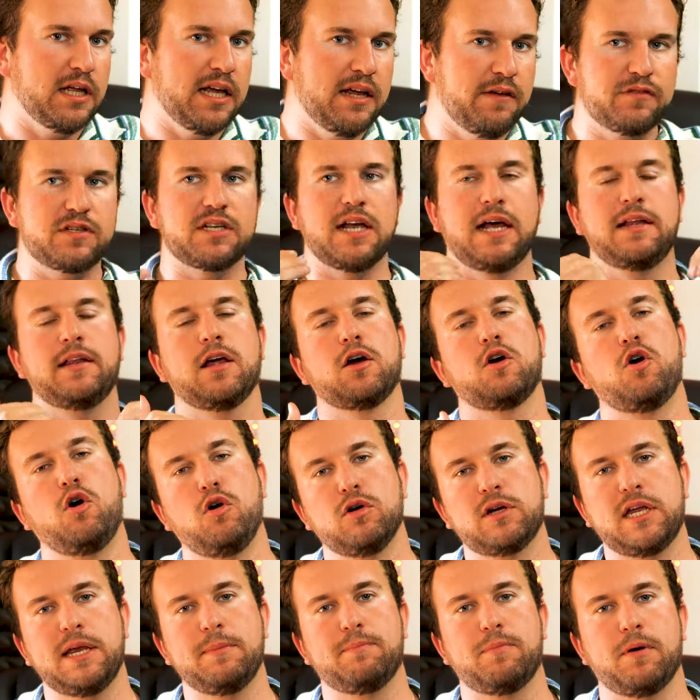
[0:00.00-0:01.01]
leaves, and the
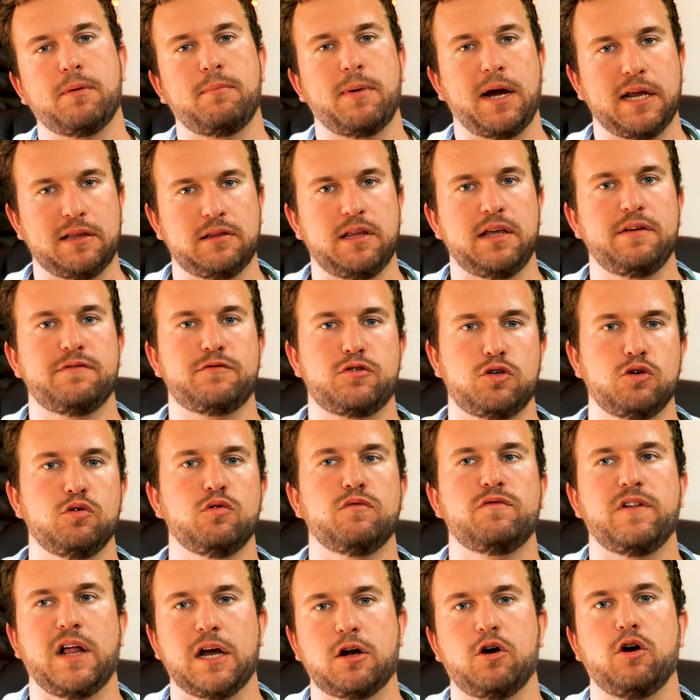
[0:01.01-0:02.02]
goalkeeper might leave
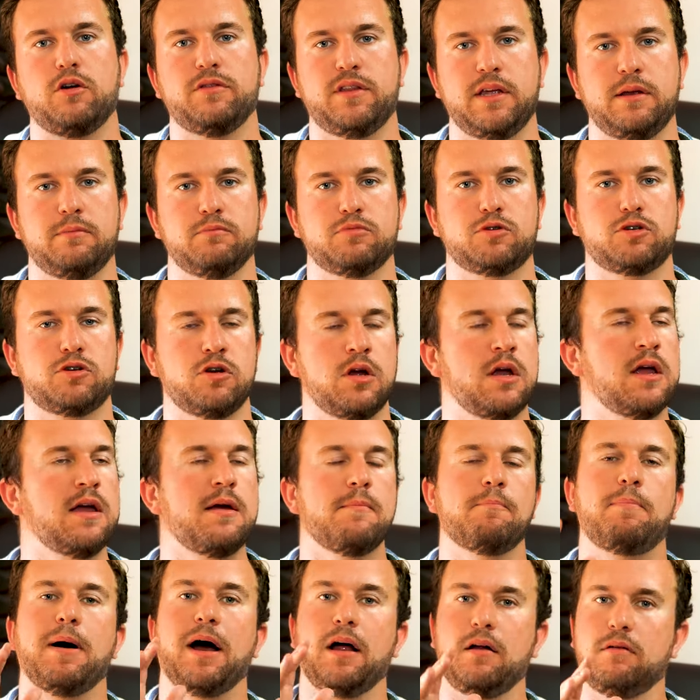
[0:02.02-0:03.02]
too, Vlaco Dimes.
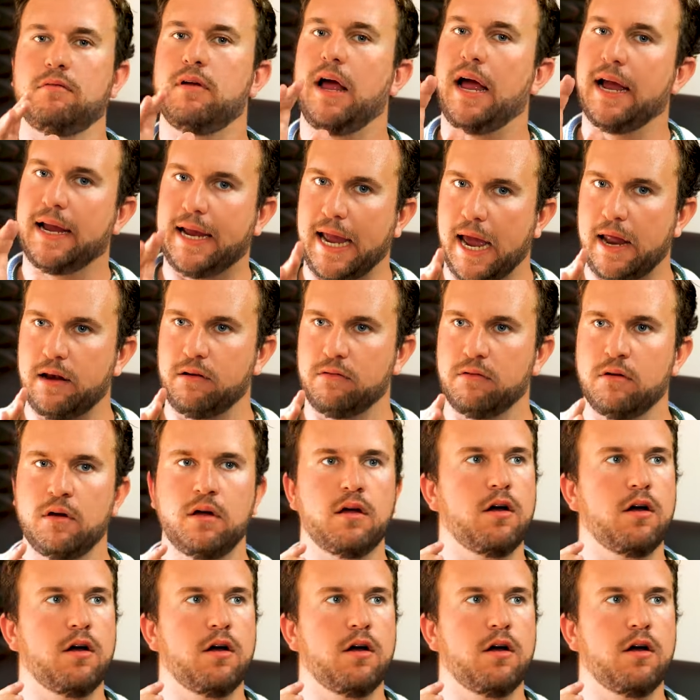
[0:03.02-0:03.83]
But again,